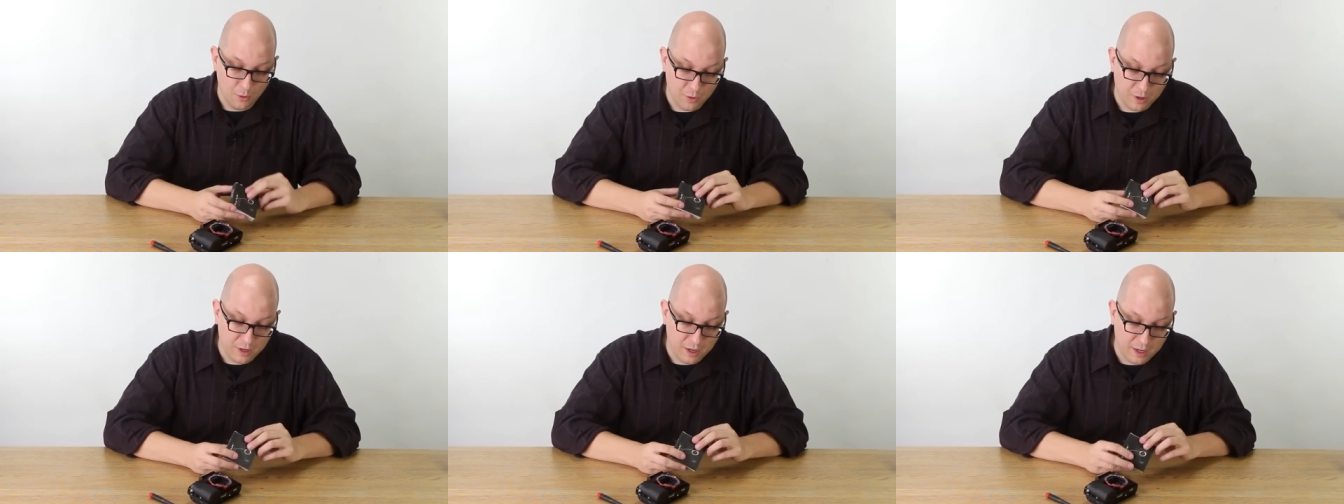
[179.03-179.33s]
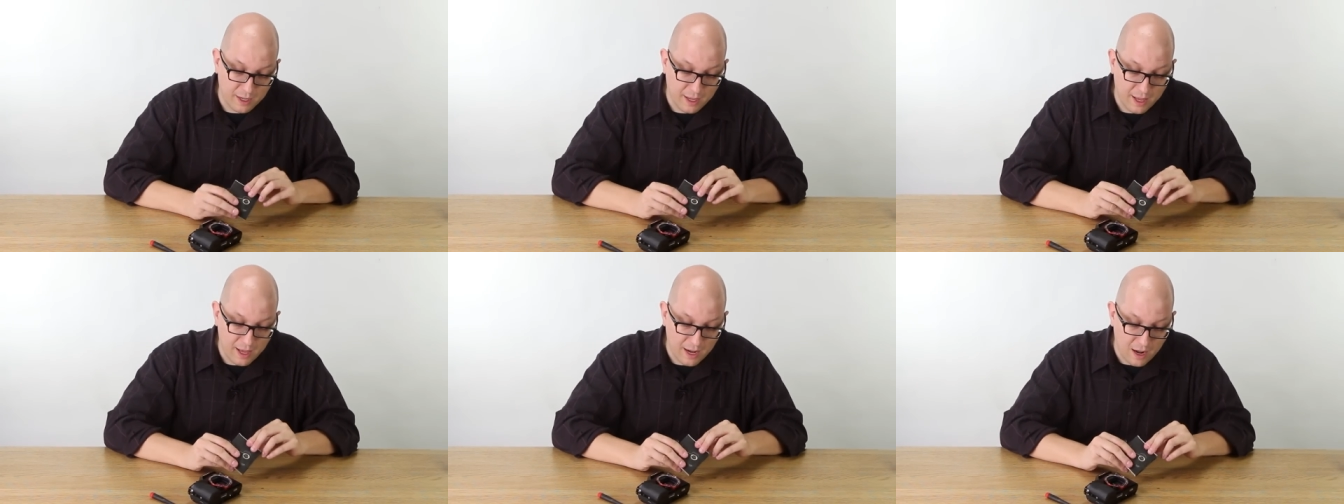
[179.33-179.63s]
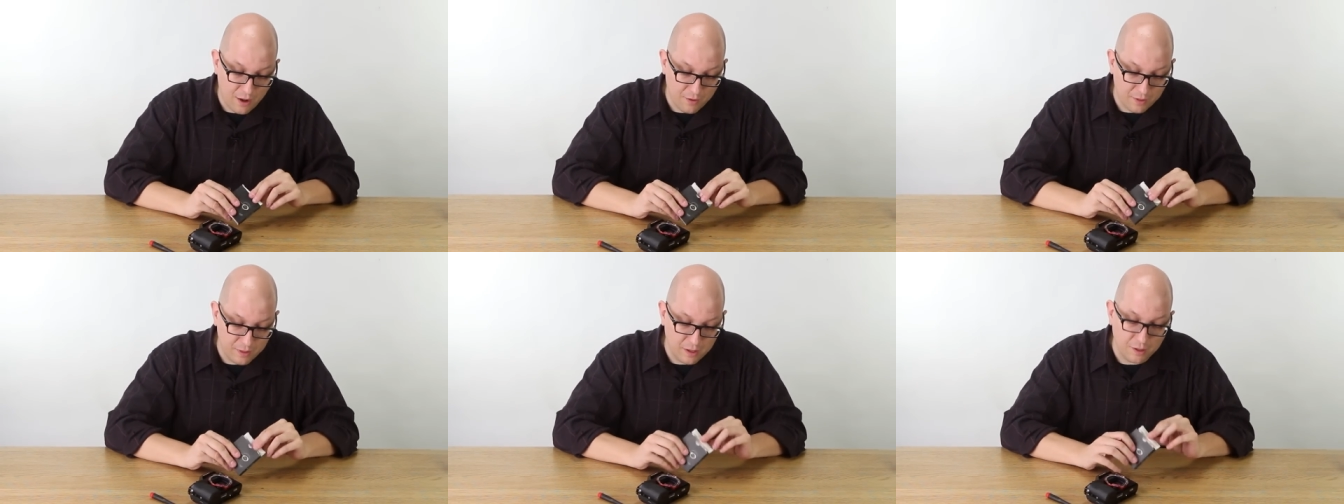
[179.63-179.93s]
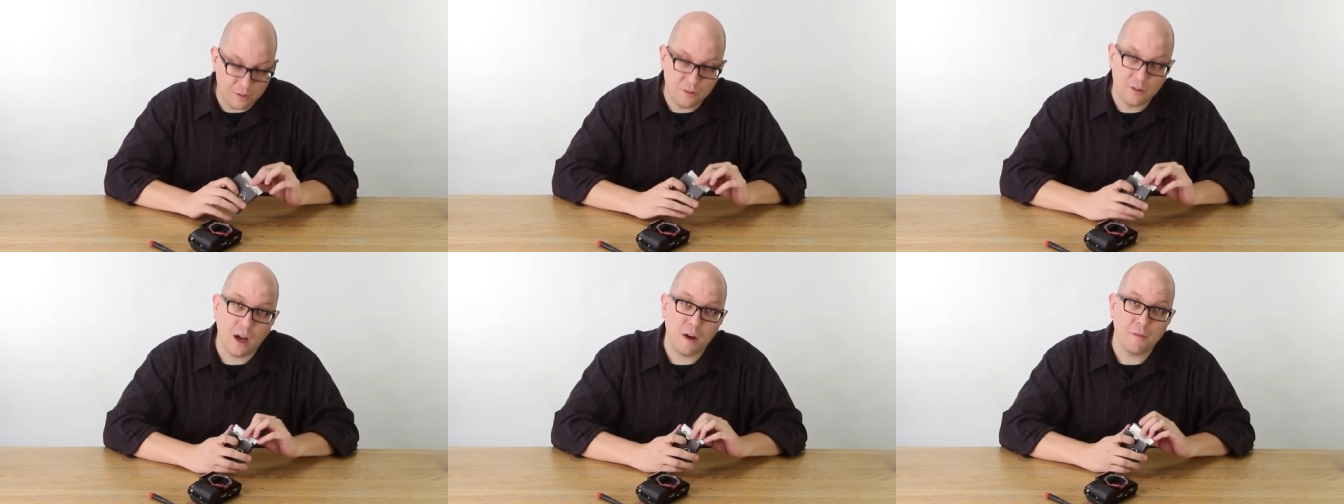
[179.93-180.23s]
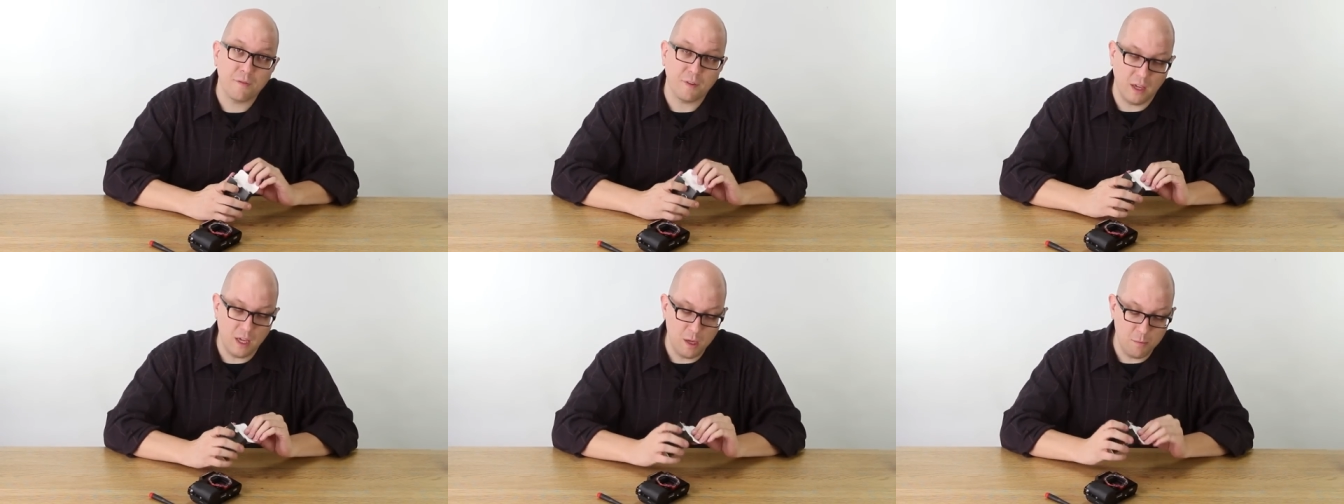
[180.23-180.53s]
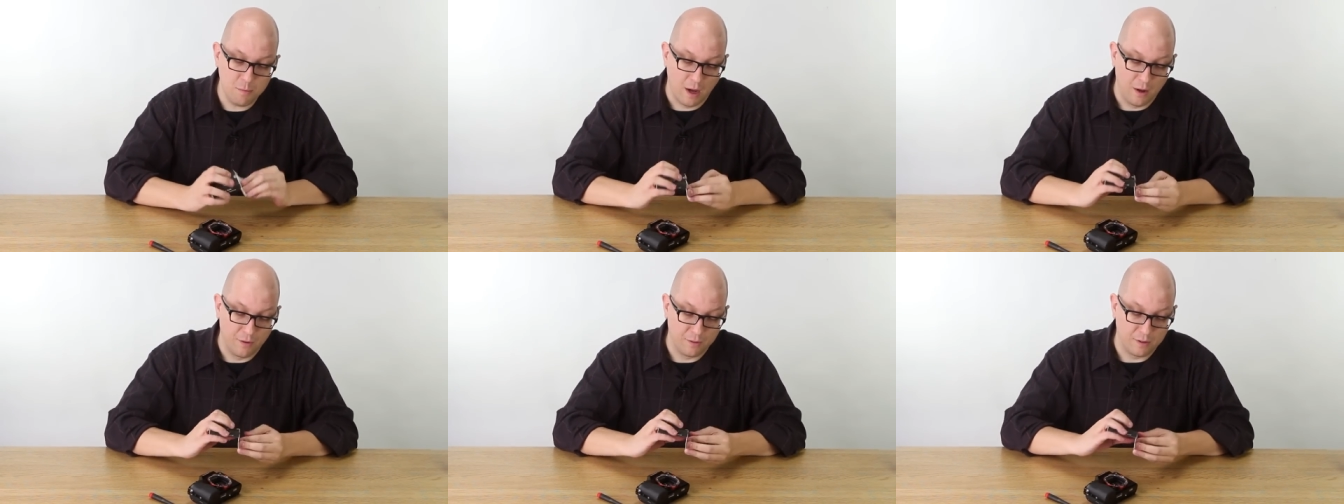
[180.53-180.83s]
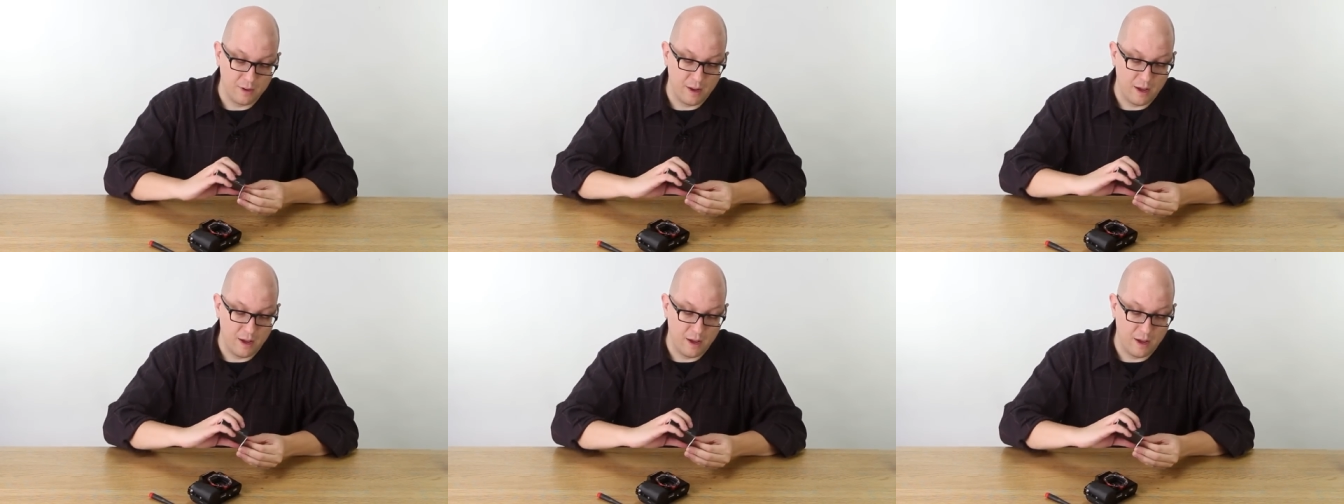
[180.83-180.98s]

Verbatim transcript: We're going to get out the Tough E-mount